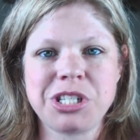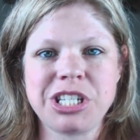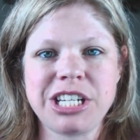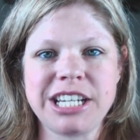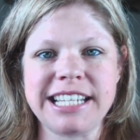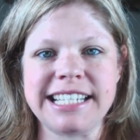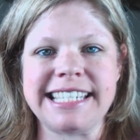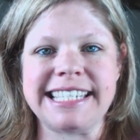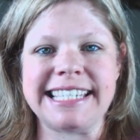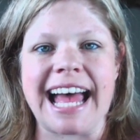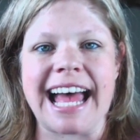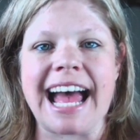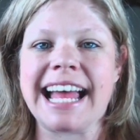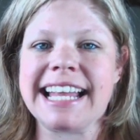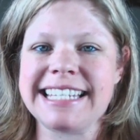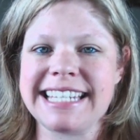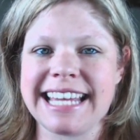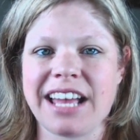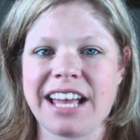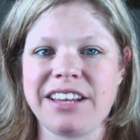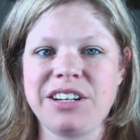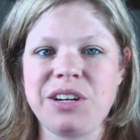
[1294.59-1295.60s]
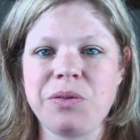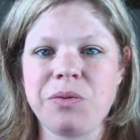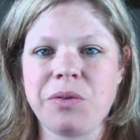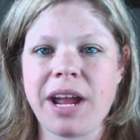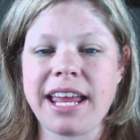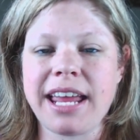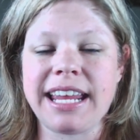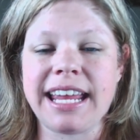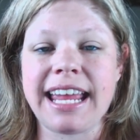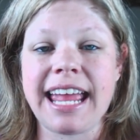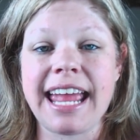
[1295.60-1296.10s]
She had sat down
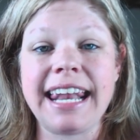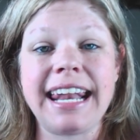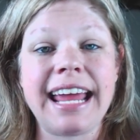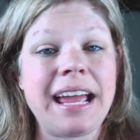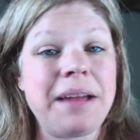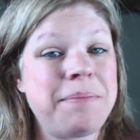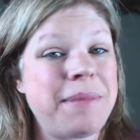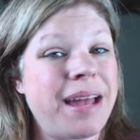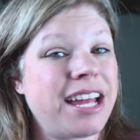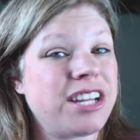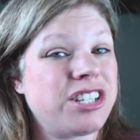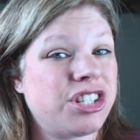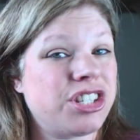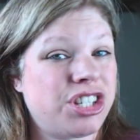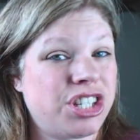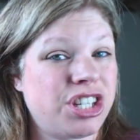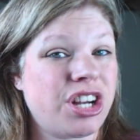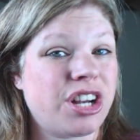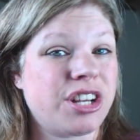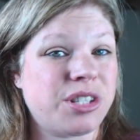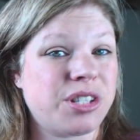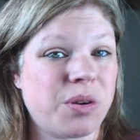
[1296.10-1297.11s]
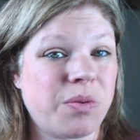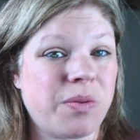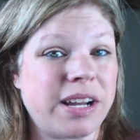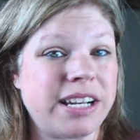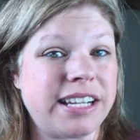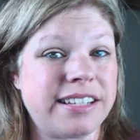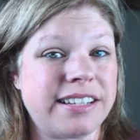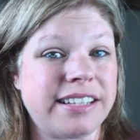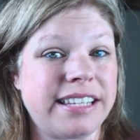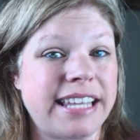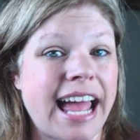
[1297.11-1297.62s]
and read it, and I imagine she also
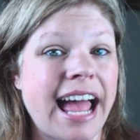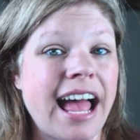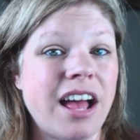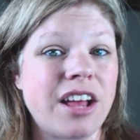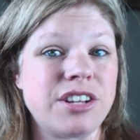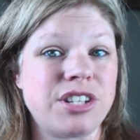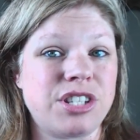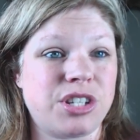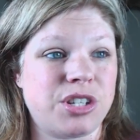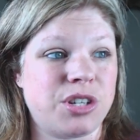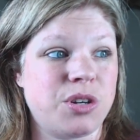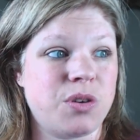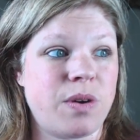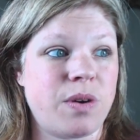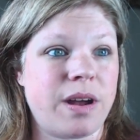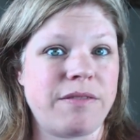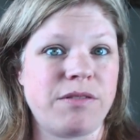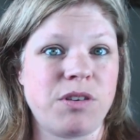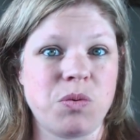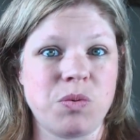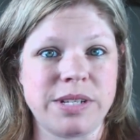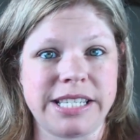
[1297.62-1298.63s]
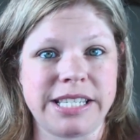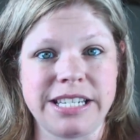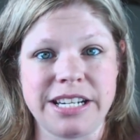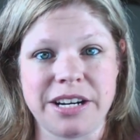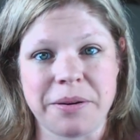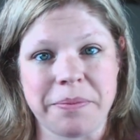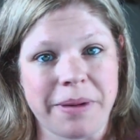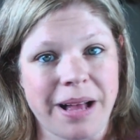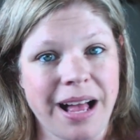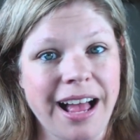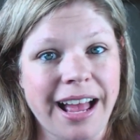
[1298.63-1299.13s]
read it aloud to whoever was
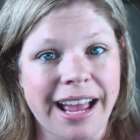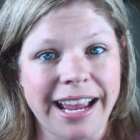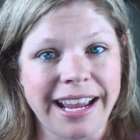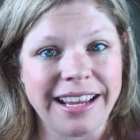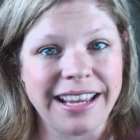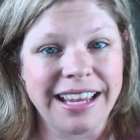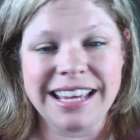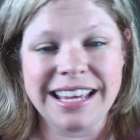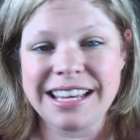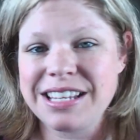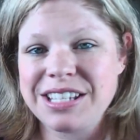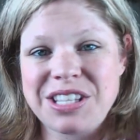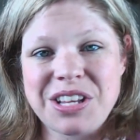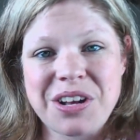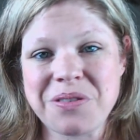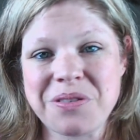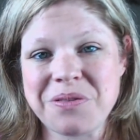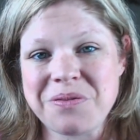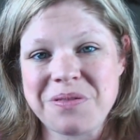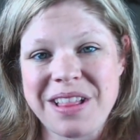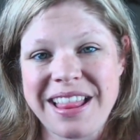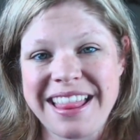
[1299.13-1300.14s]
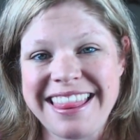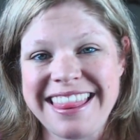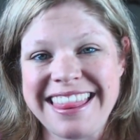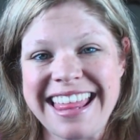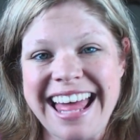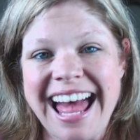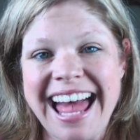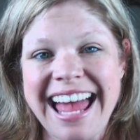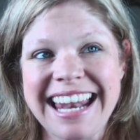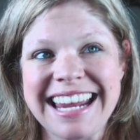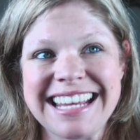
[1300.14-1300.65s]
nearby. So
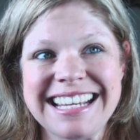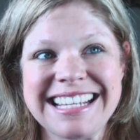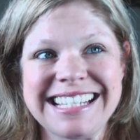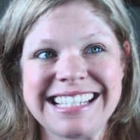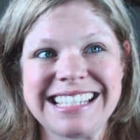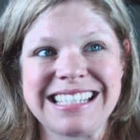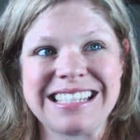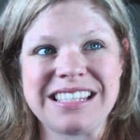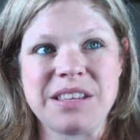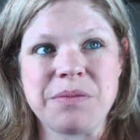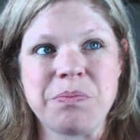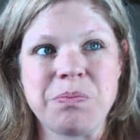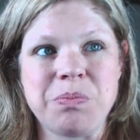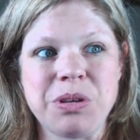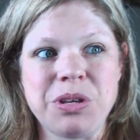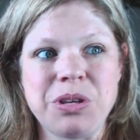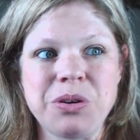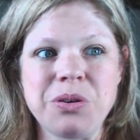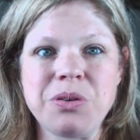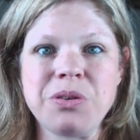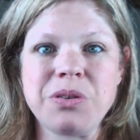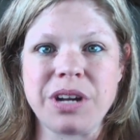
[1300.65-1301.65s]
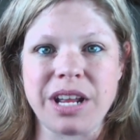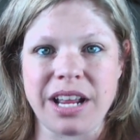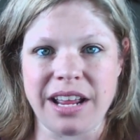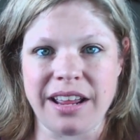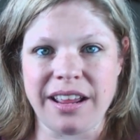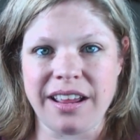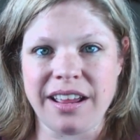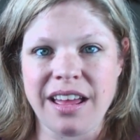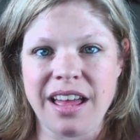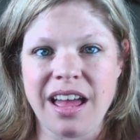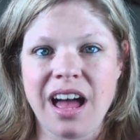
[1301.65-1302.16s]
that is the
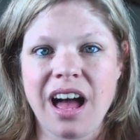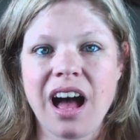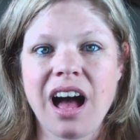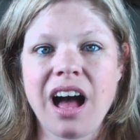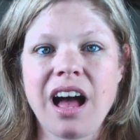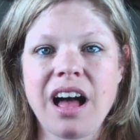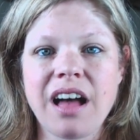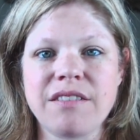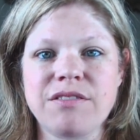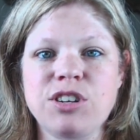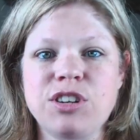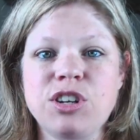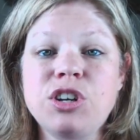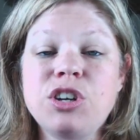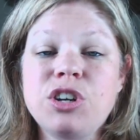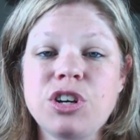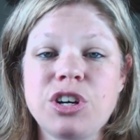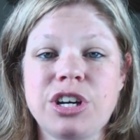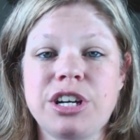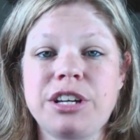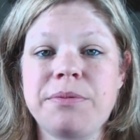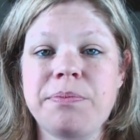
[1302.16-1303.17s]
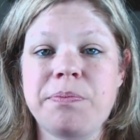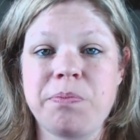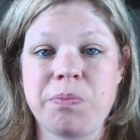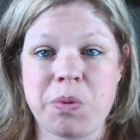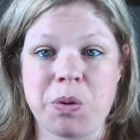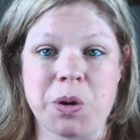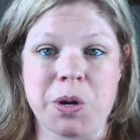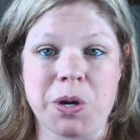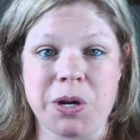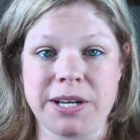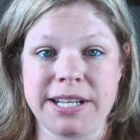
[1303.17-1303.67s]
beauty of good
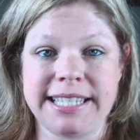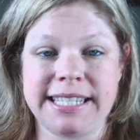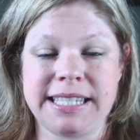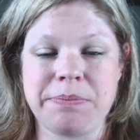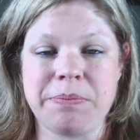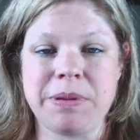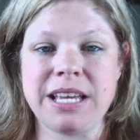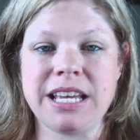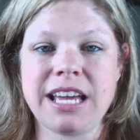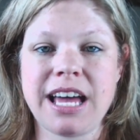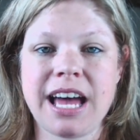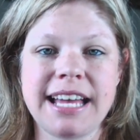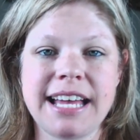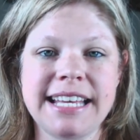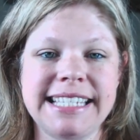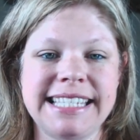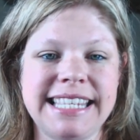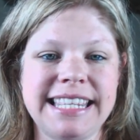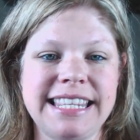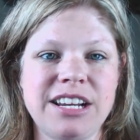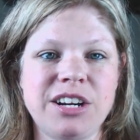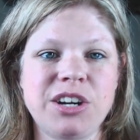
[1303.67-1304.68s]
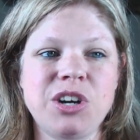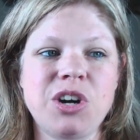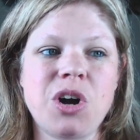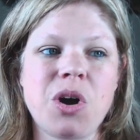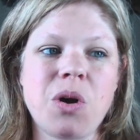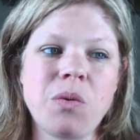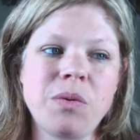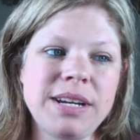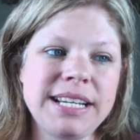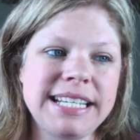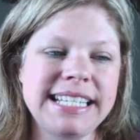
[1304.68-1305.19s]
books because they're
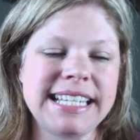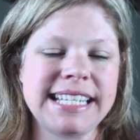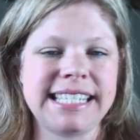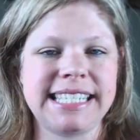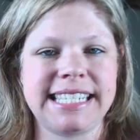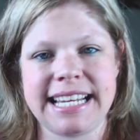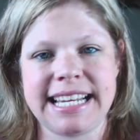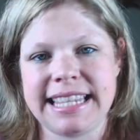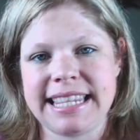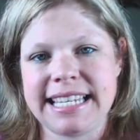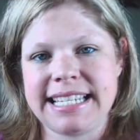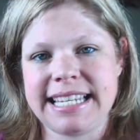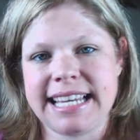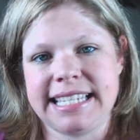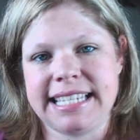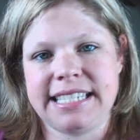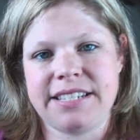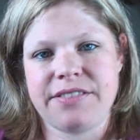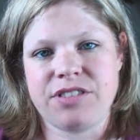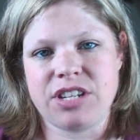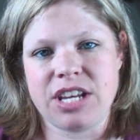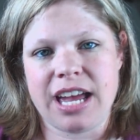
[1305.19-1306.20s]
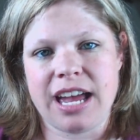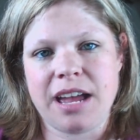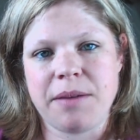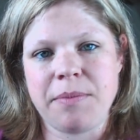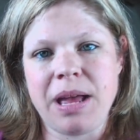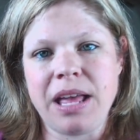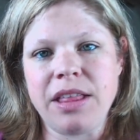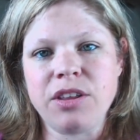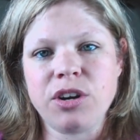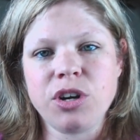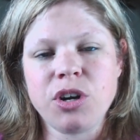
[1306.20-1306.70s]
going to stand the test of
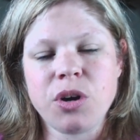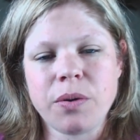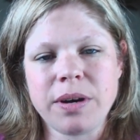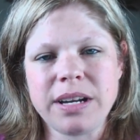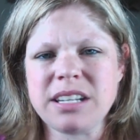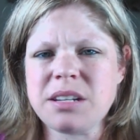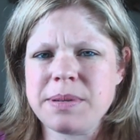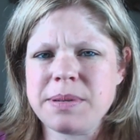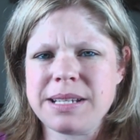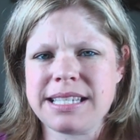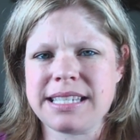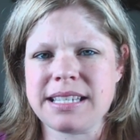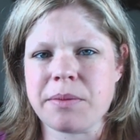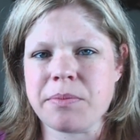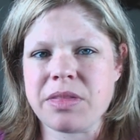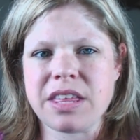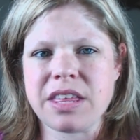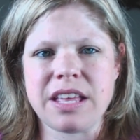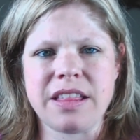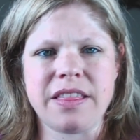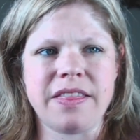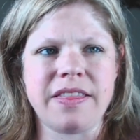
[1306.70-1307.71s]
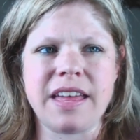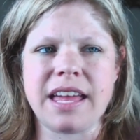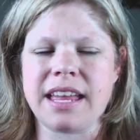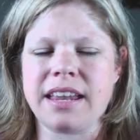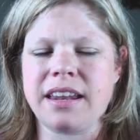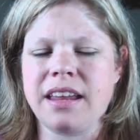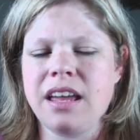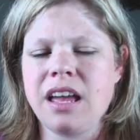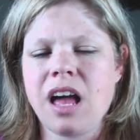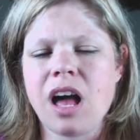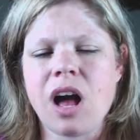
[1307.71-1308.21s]
time and they're going to be something
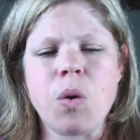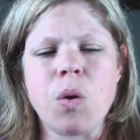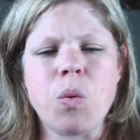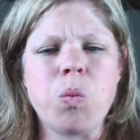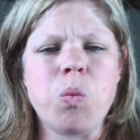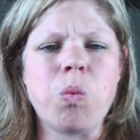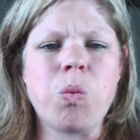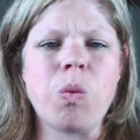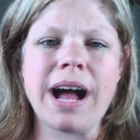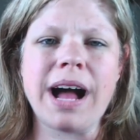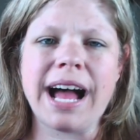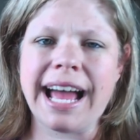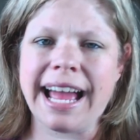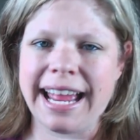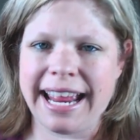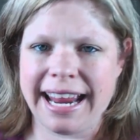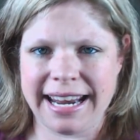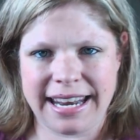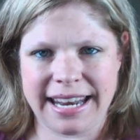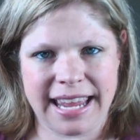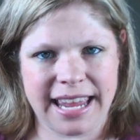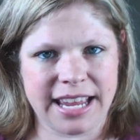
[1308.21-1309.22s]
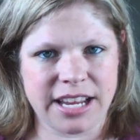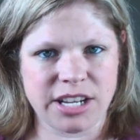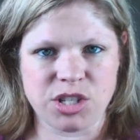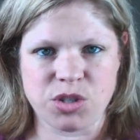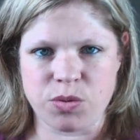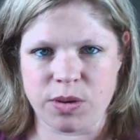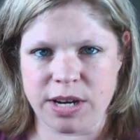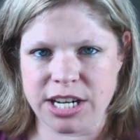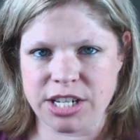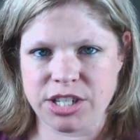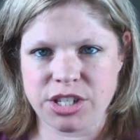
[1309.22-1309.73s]
that a wide
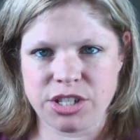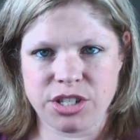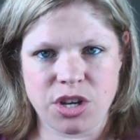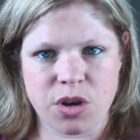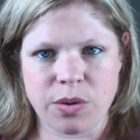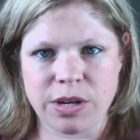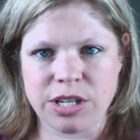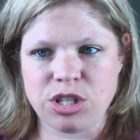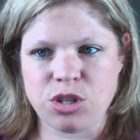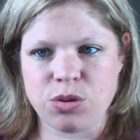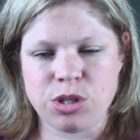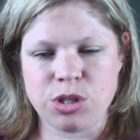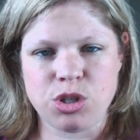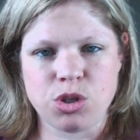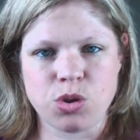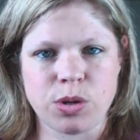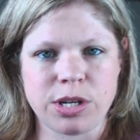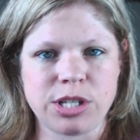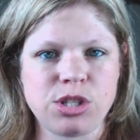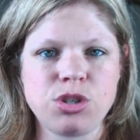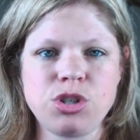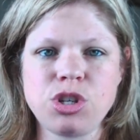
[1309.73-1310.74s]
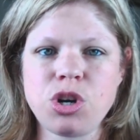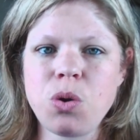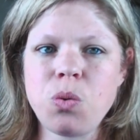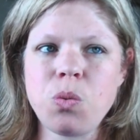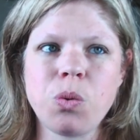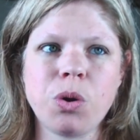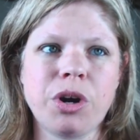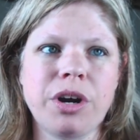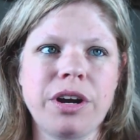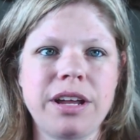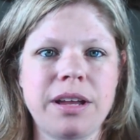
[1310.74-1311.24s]
age range is going to enjoy. So
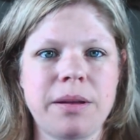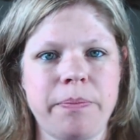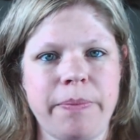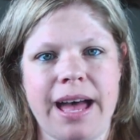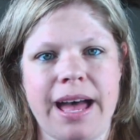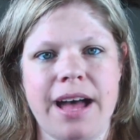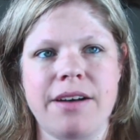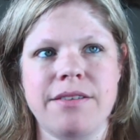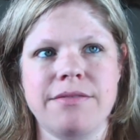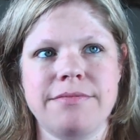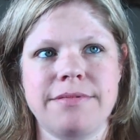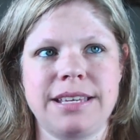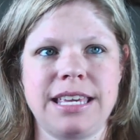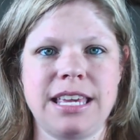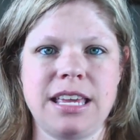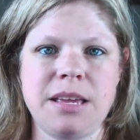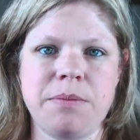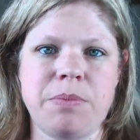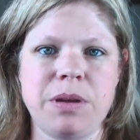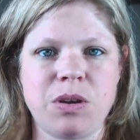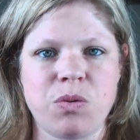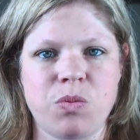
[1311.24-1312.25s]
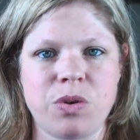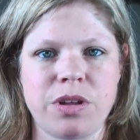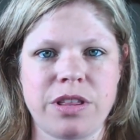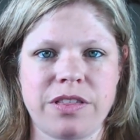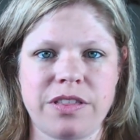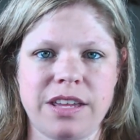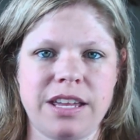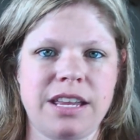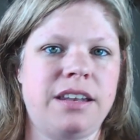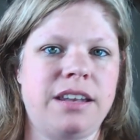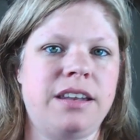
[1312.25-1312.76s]
don't worry about keeping
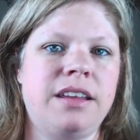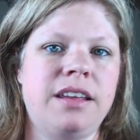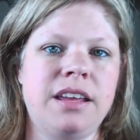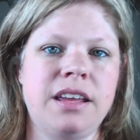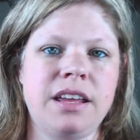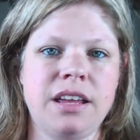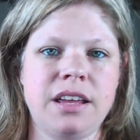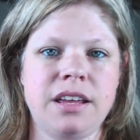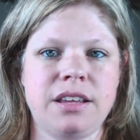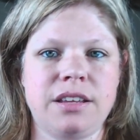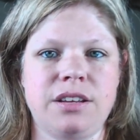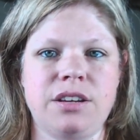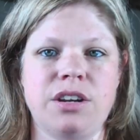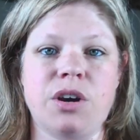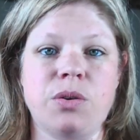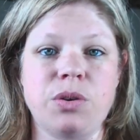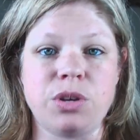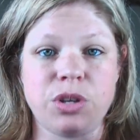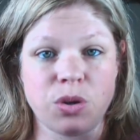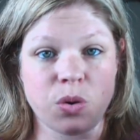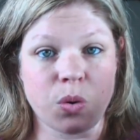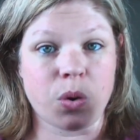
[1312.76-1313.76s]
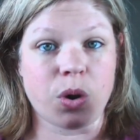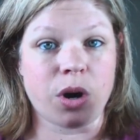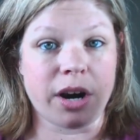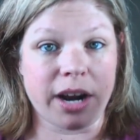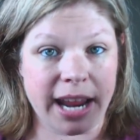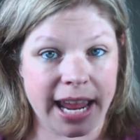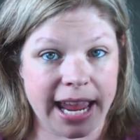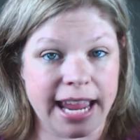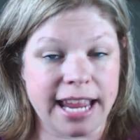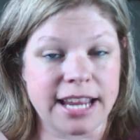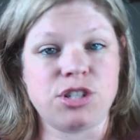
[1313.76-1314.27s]
within, you know,
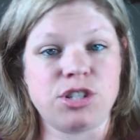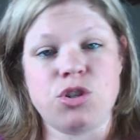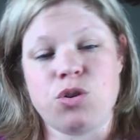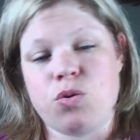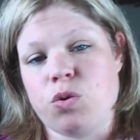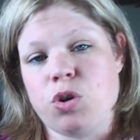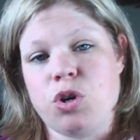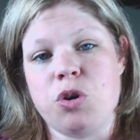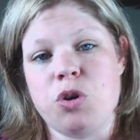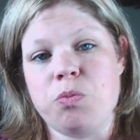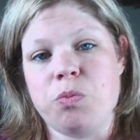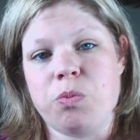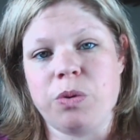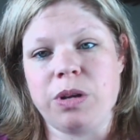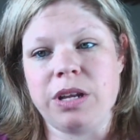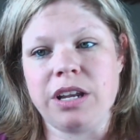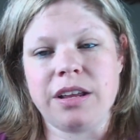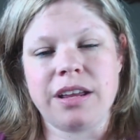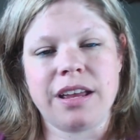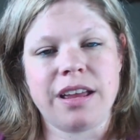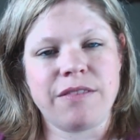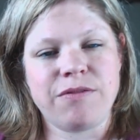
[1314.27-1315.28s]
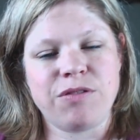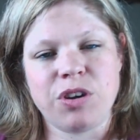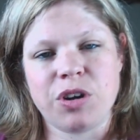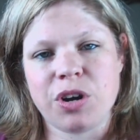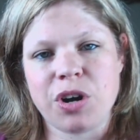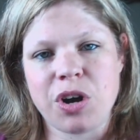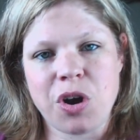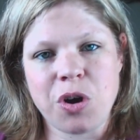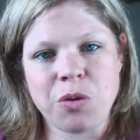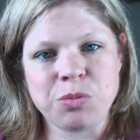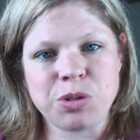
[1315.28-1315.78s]
your age group. If
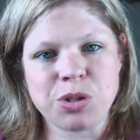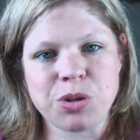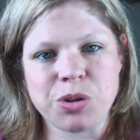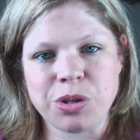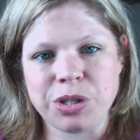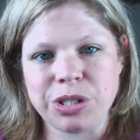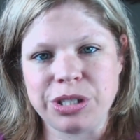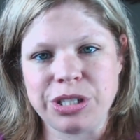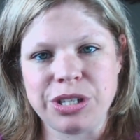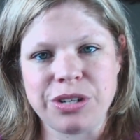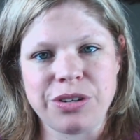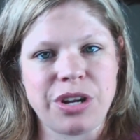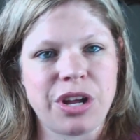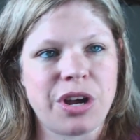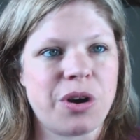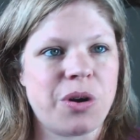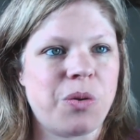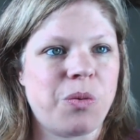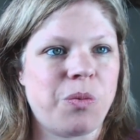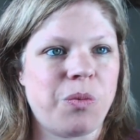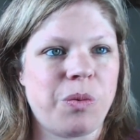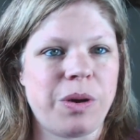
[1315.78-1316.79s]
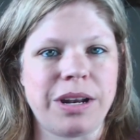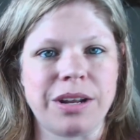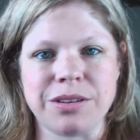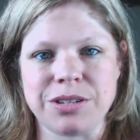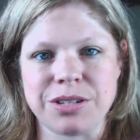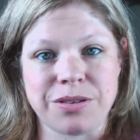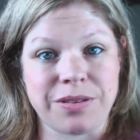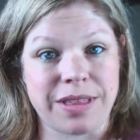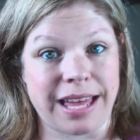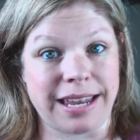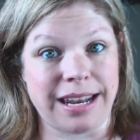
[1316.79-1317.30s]
you're a homeschooler, you know we
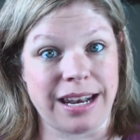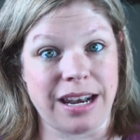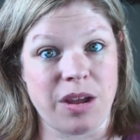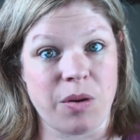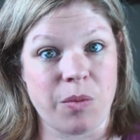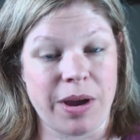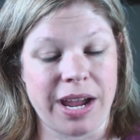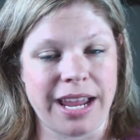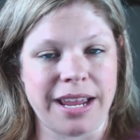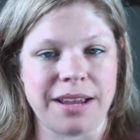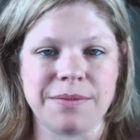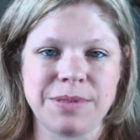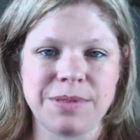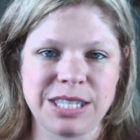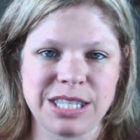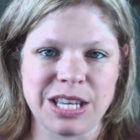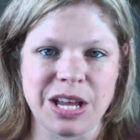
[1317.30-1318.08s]
don't do that anyway.